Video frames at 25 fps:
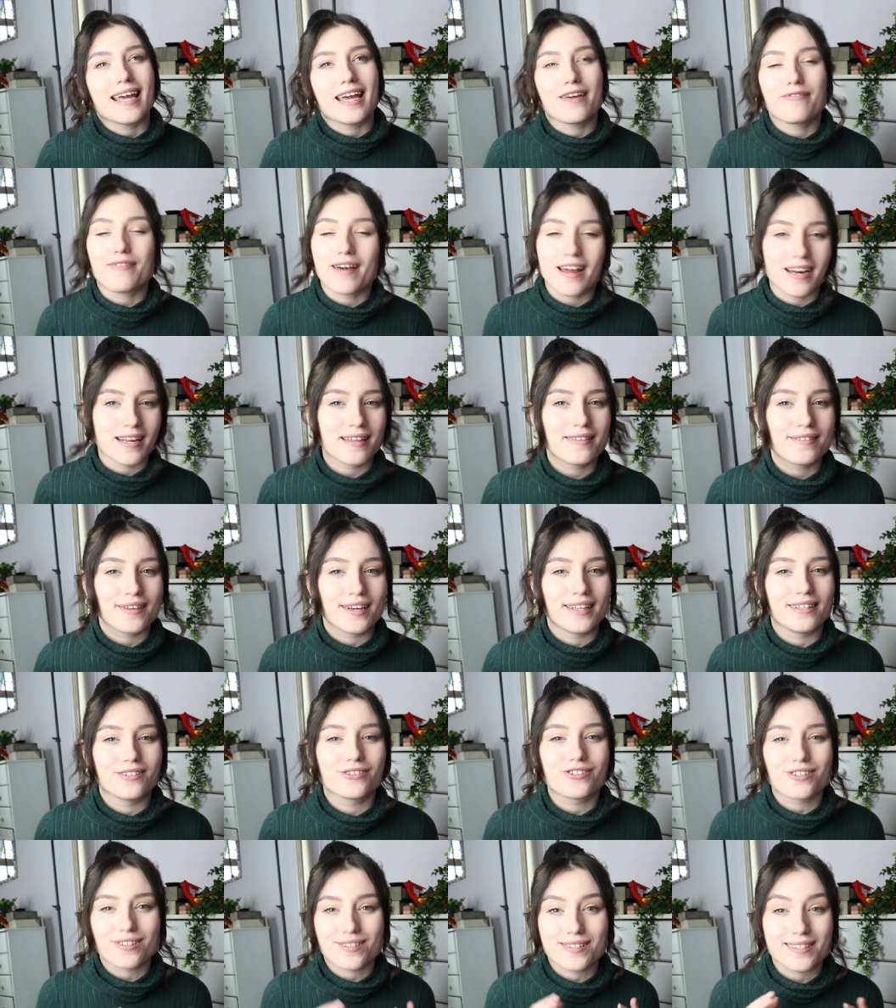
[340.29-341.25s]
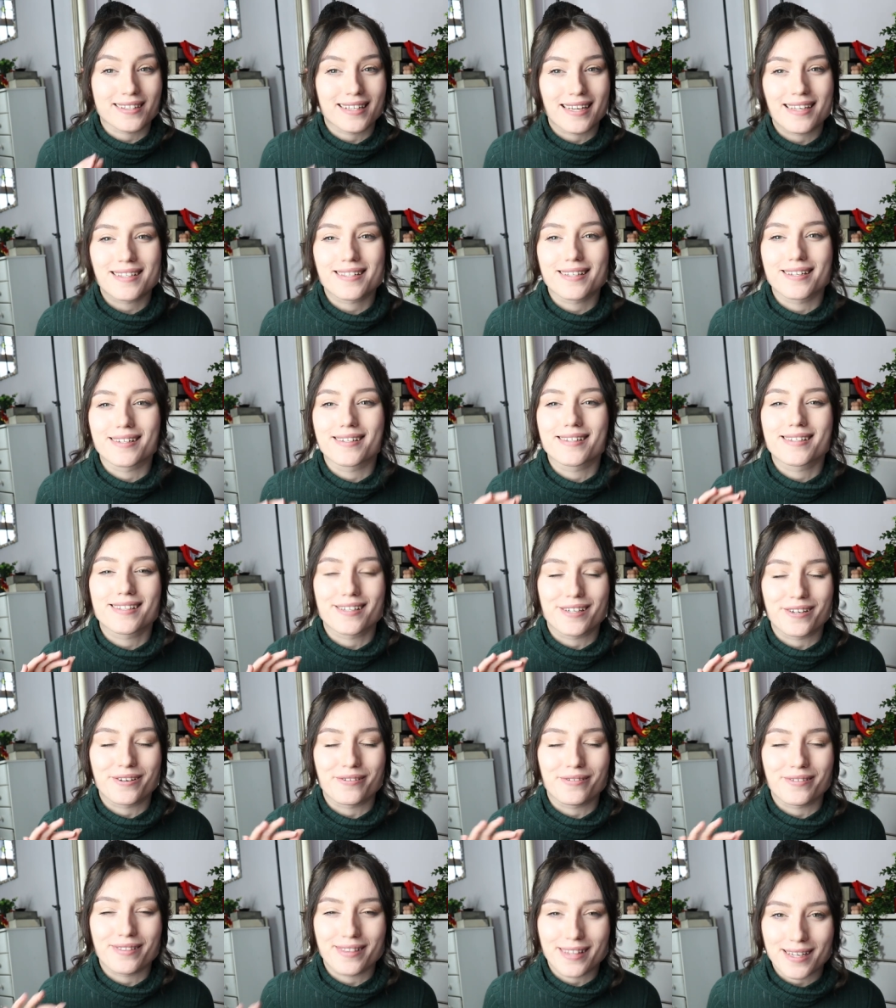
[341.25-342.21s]
if anything, just listen
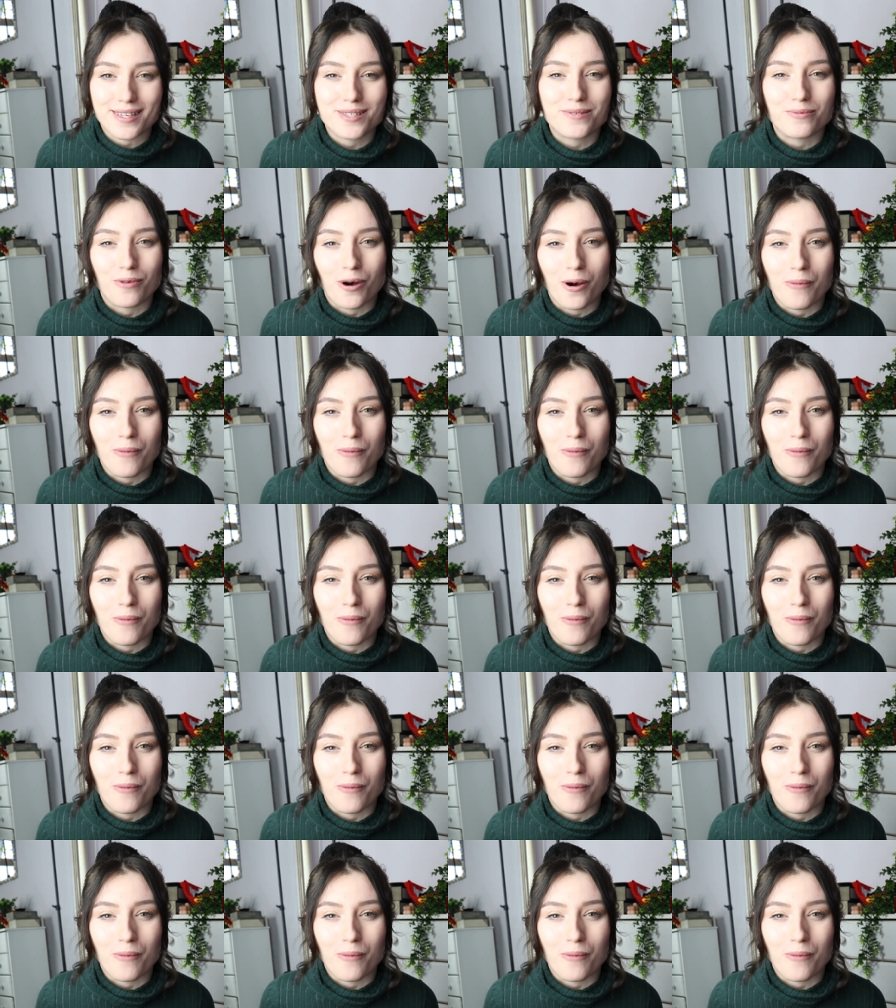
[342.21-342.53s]
to this